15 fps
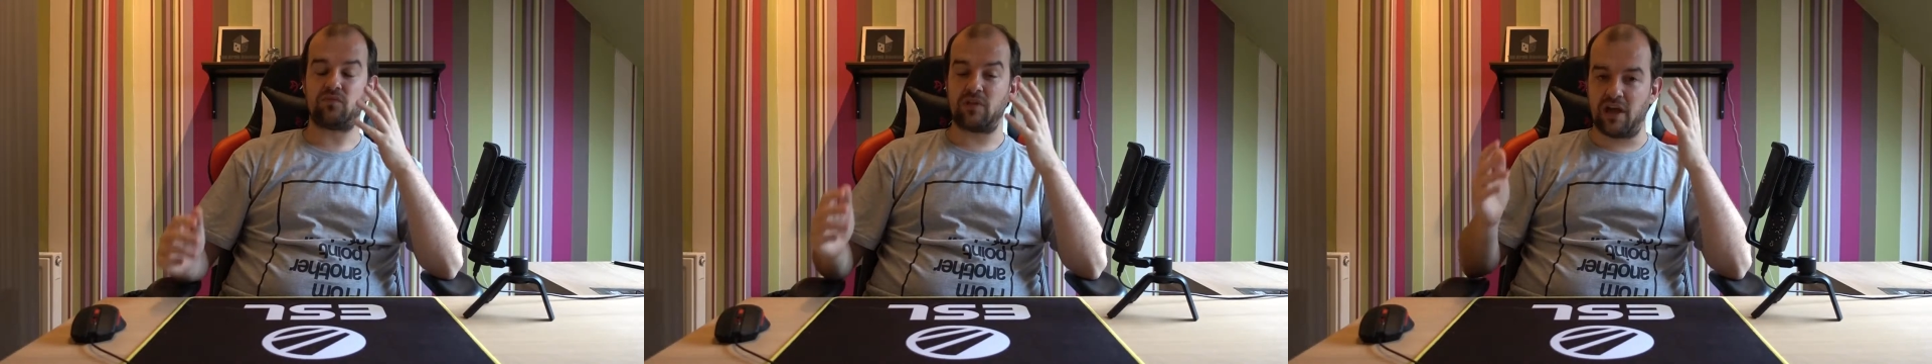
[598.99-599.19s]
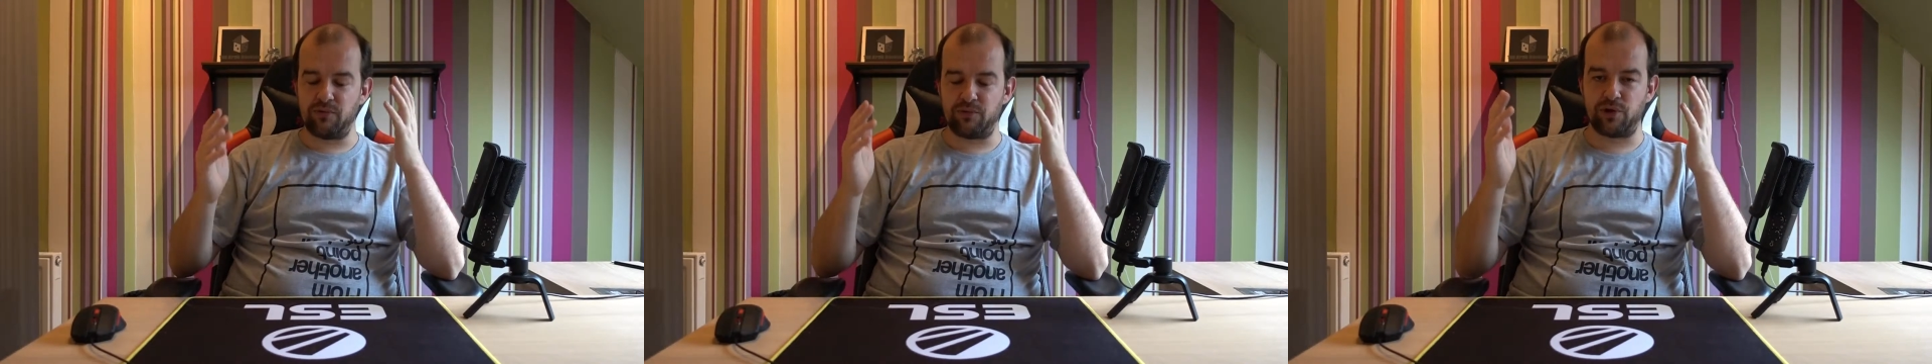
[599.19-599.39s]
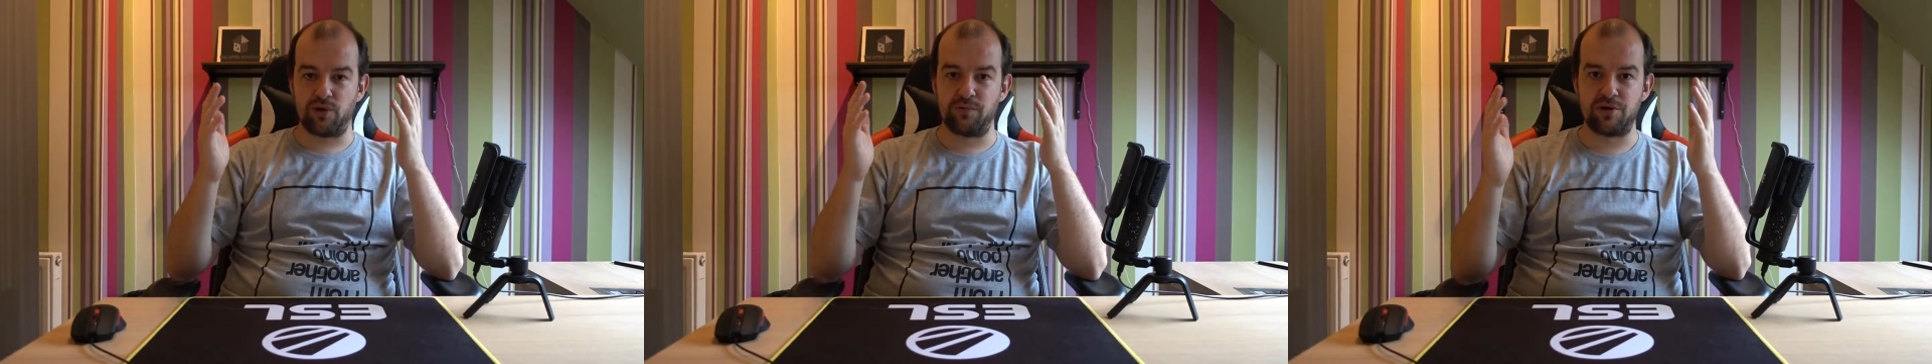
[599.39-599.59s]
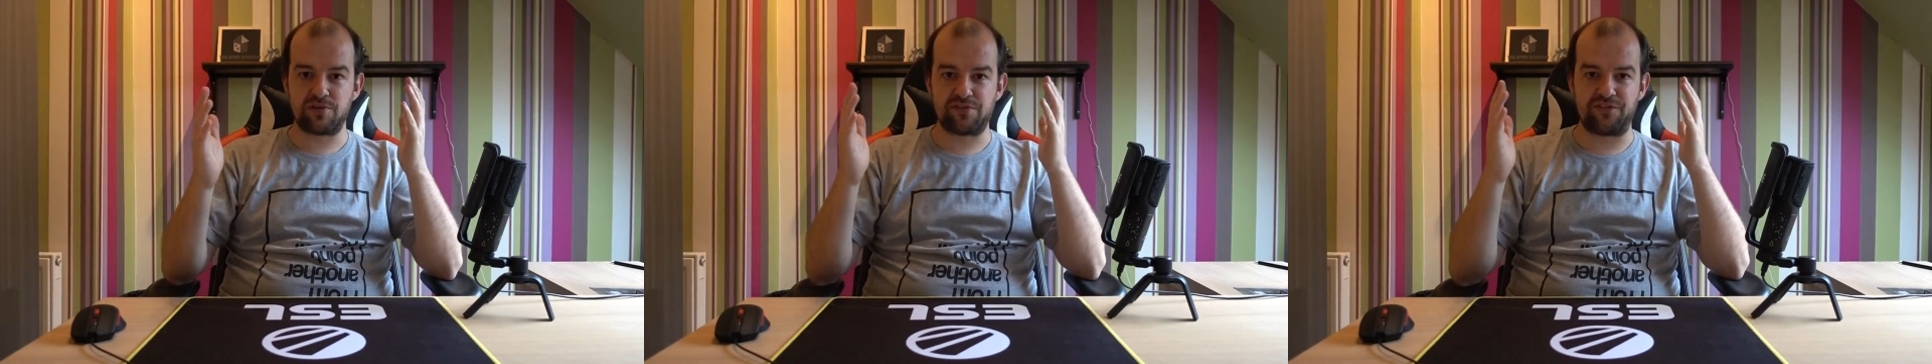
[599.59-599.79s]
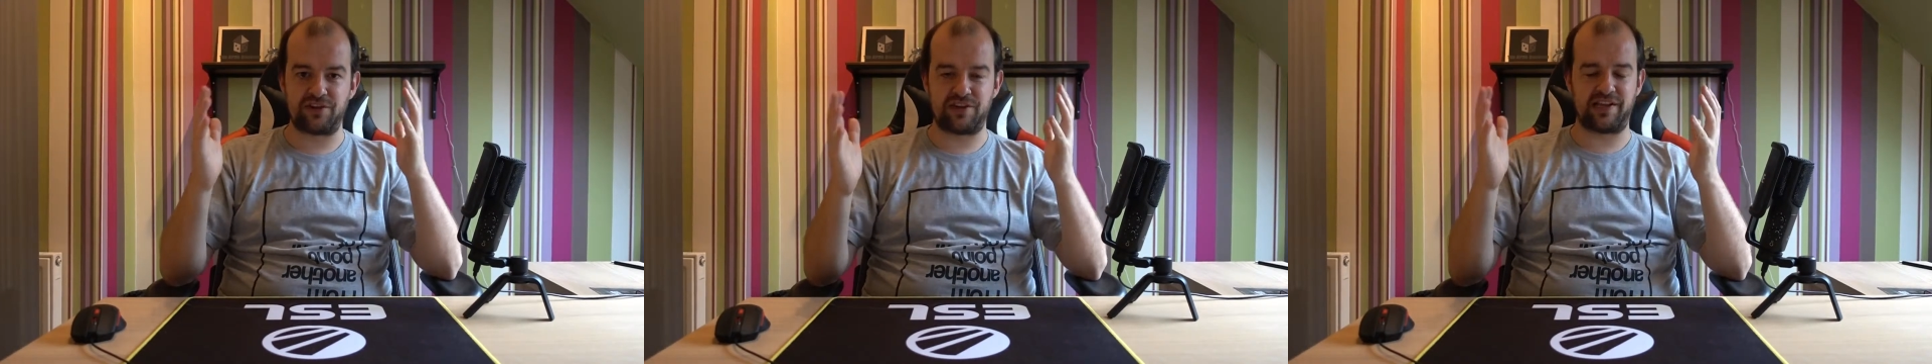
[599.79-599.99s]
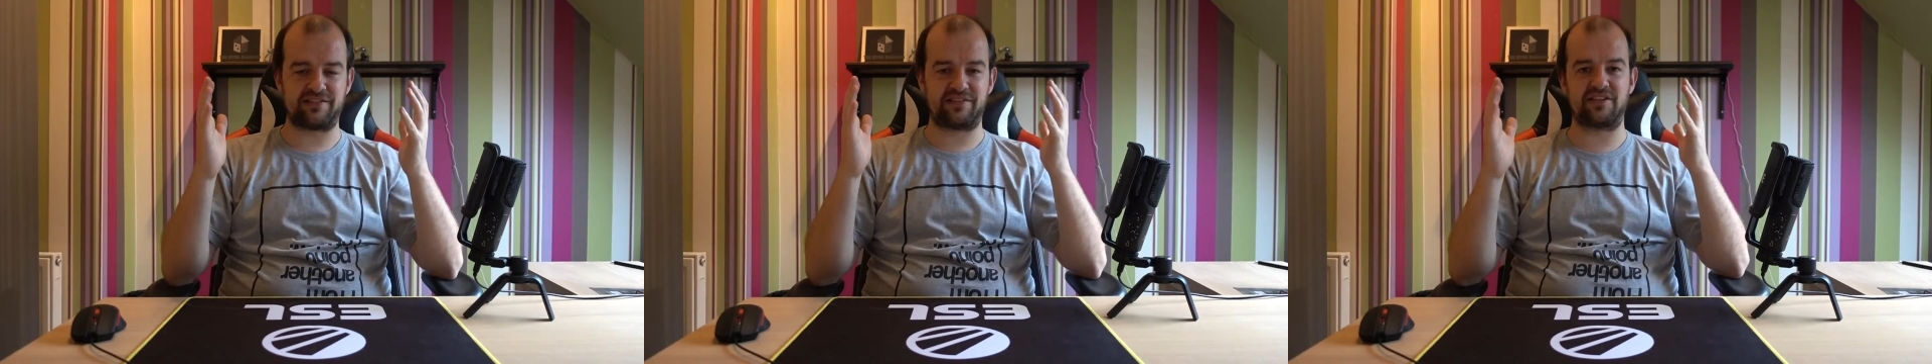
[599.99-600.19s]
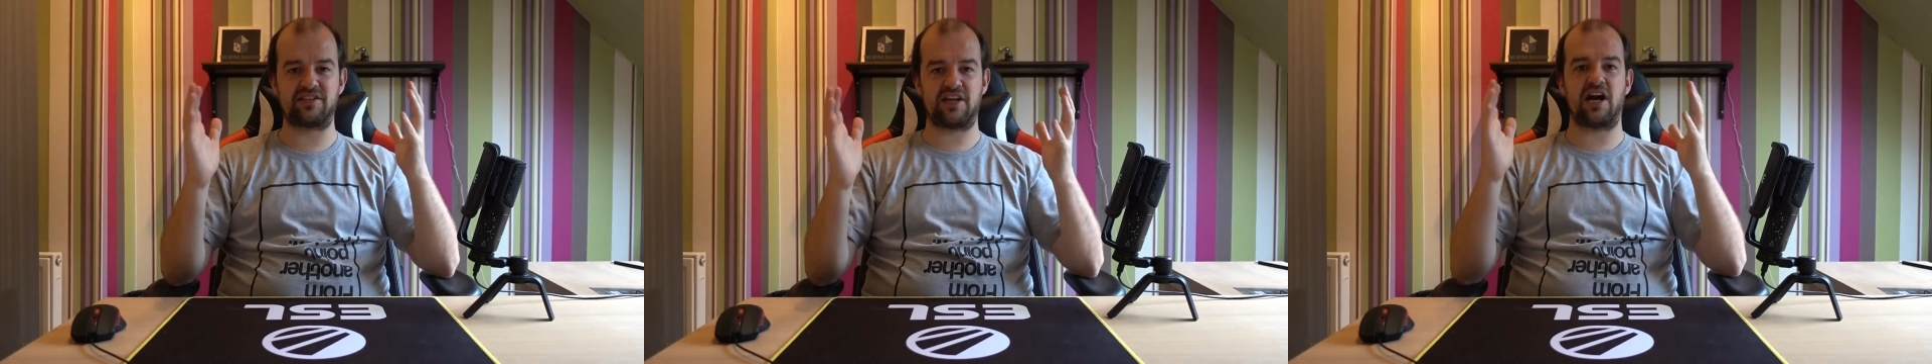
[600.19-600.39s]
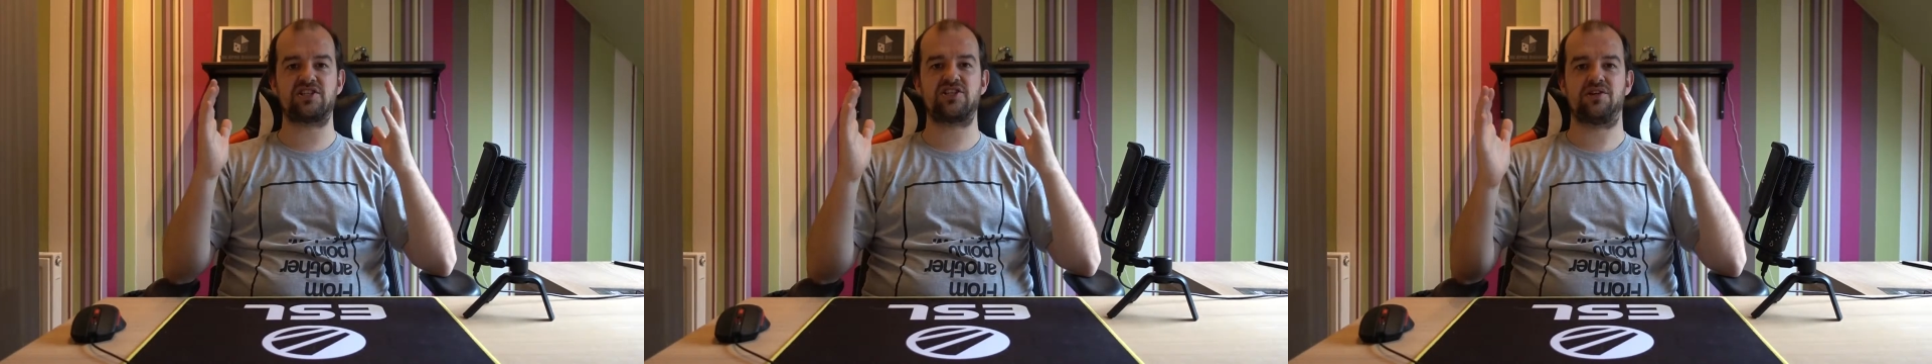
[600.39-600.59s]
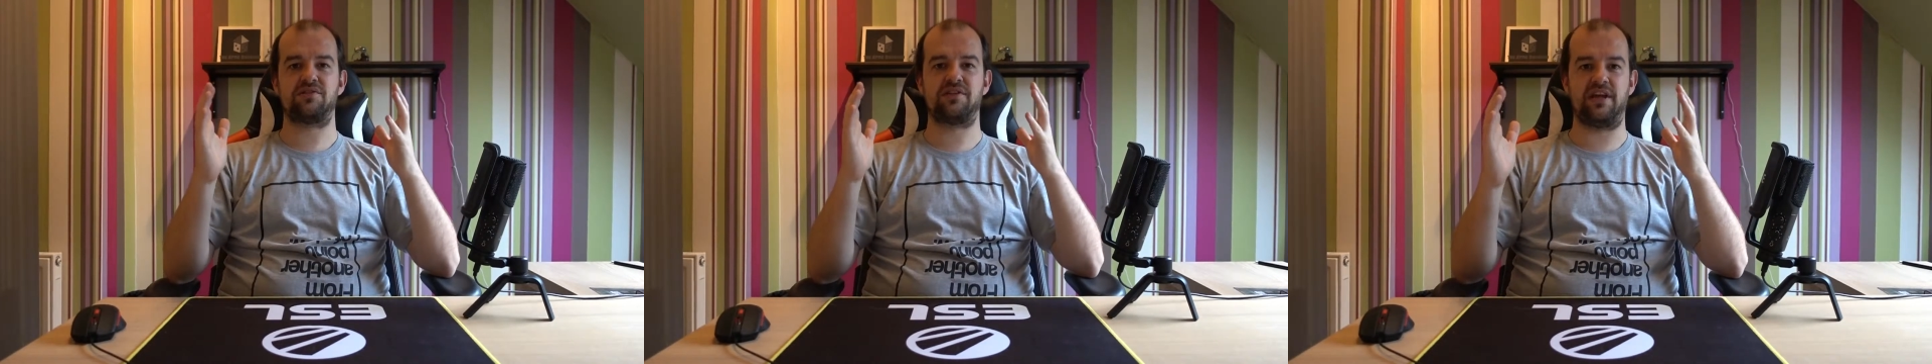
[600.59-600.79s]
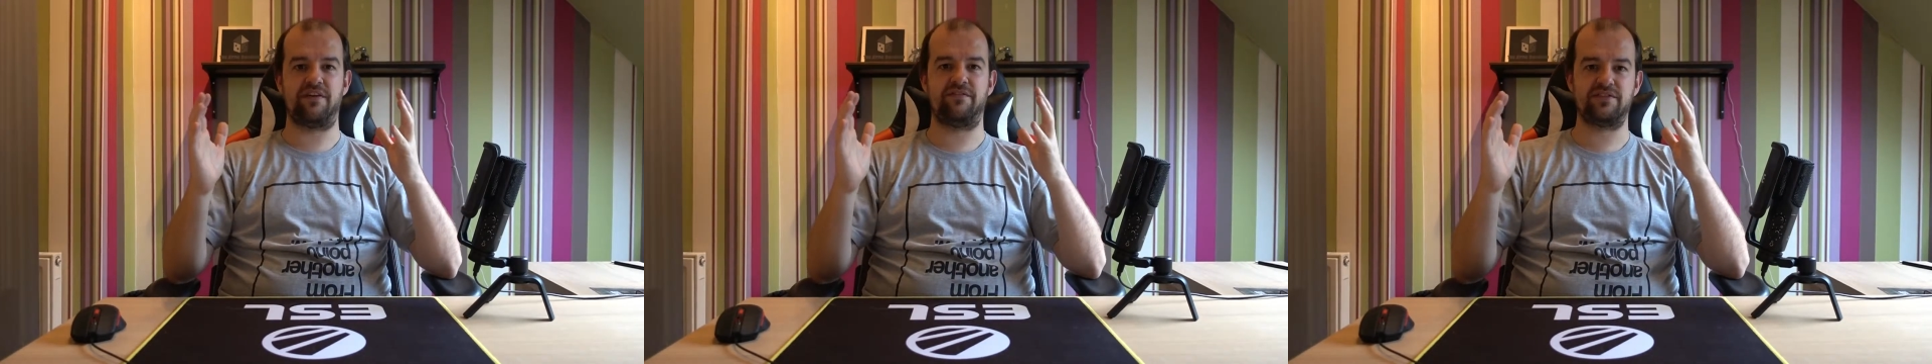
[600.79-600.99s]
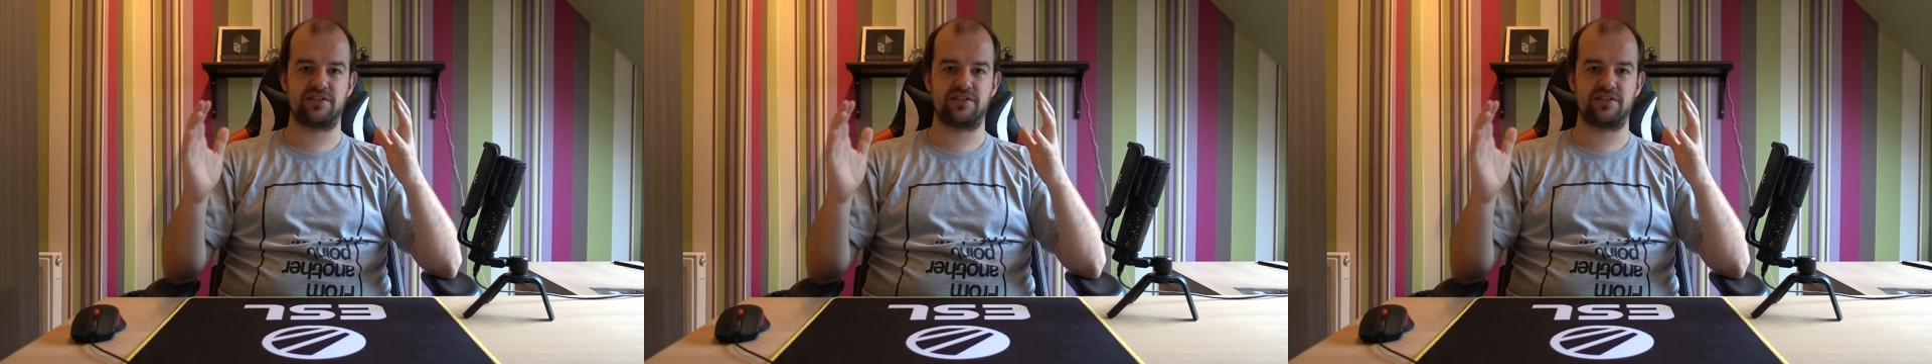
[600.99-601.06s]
I would almost forget that Tasha's gave